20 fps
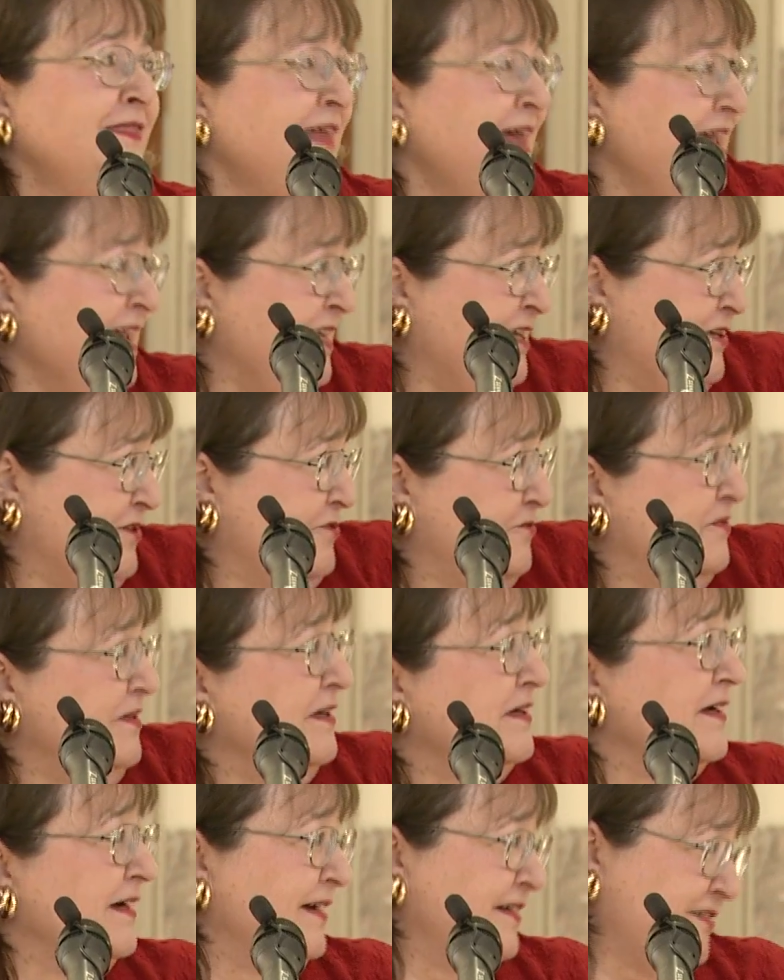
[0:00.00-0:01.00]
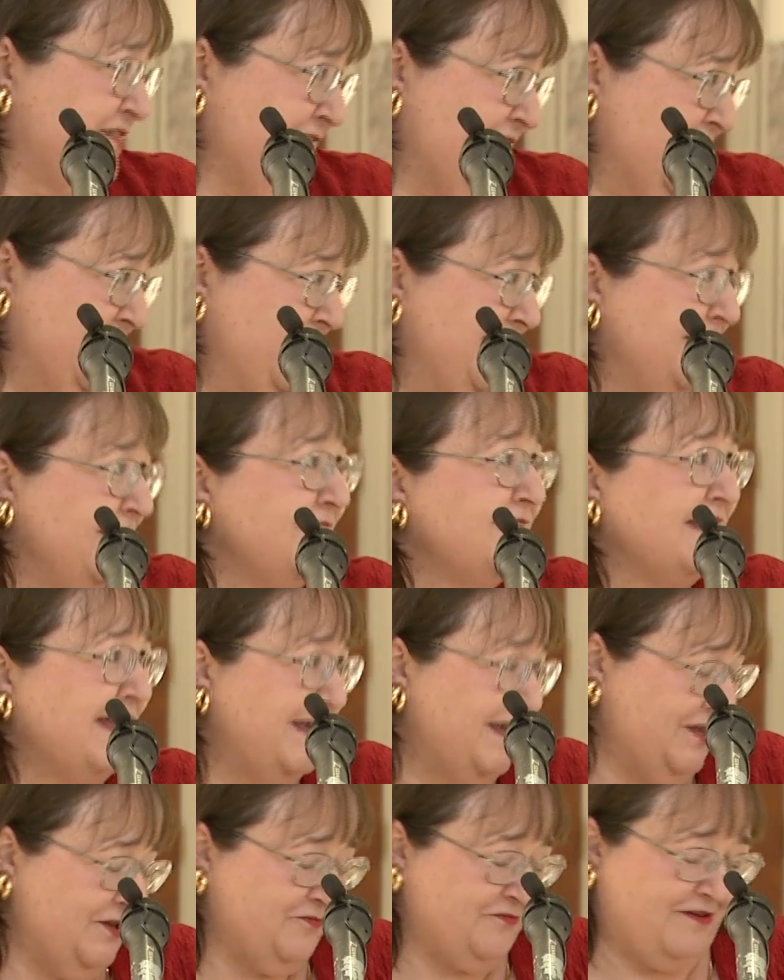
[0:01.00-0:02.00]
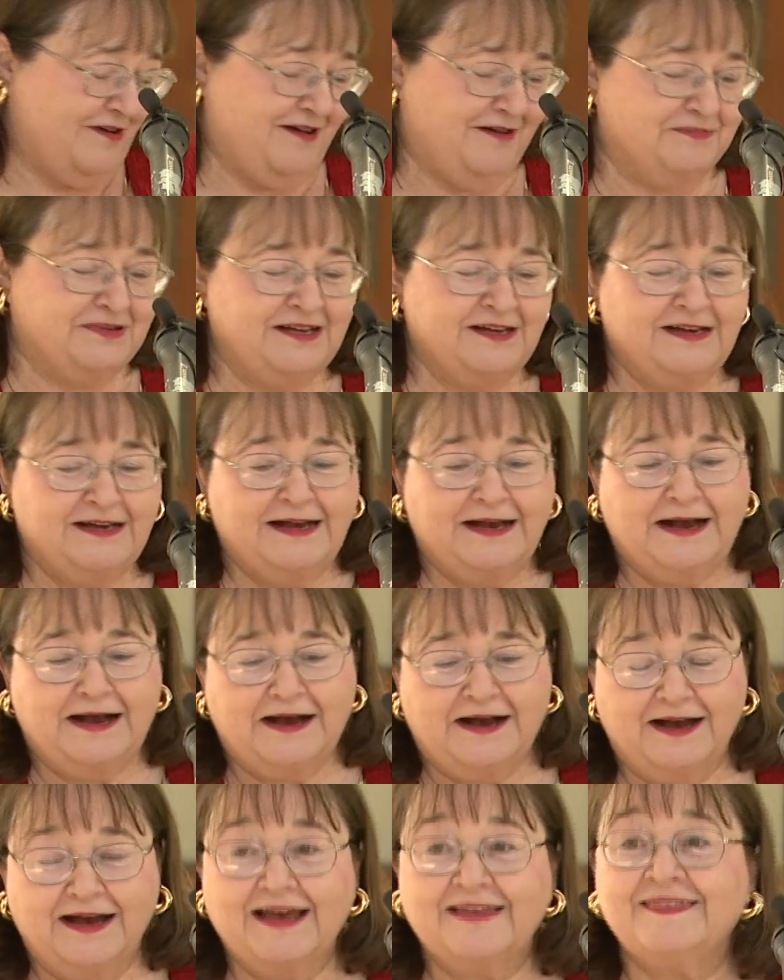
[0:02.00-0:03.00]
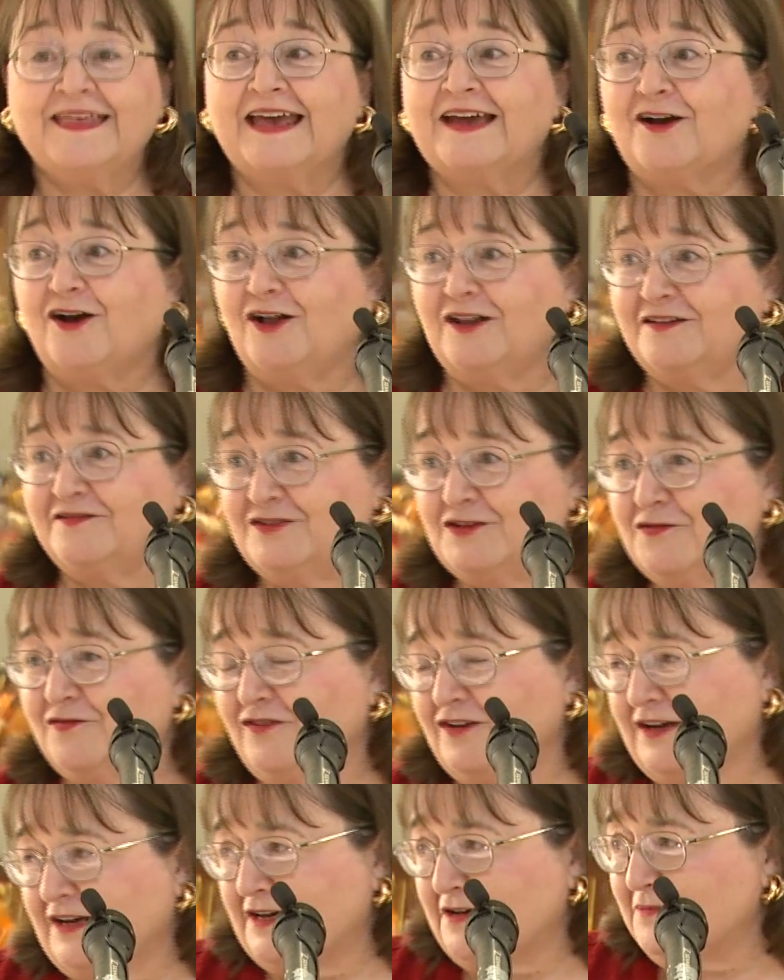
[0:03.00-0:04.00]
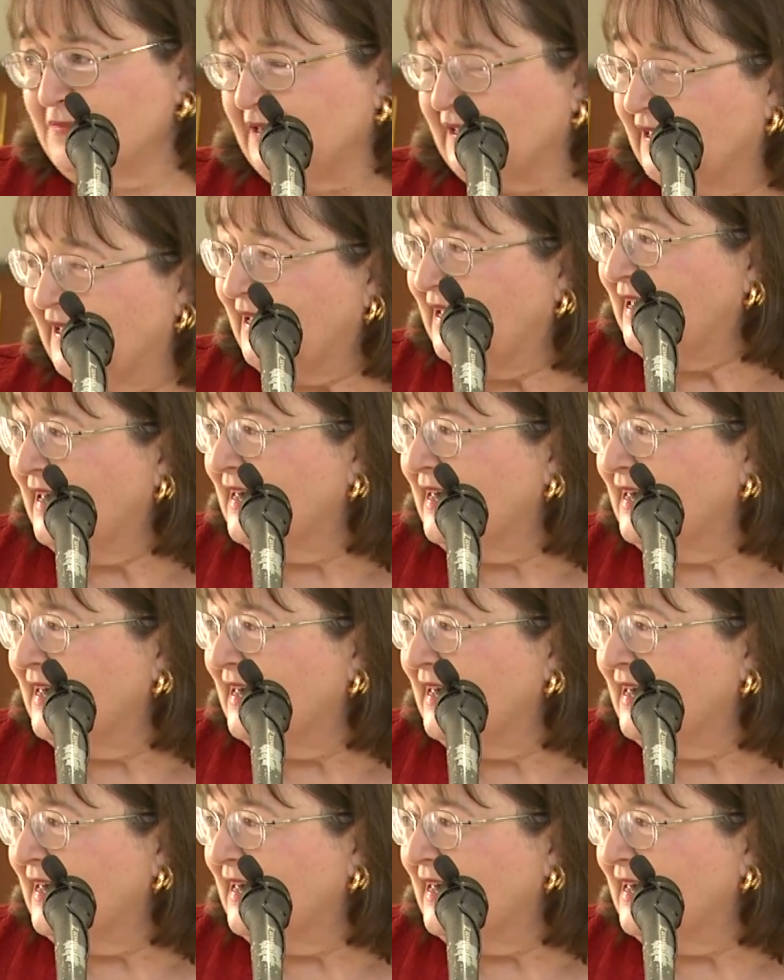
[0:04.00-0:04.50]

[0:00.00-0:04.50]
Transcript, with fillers: thank you, Shane. Thank you, Rob. Uh, and thank all of you for coming.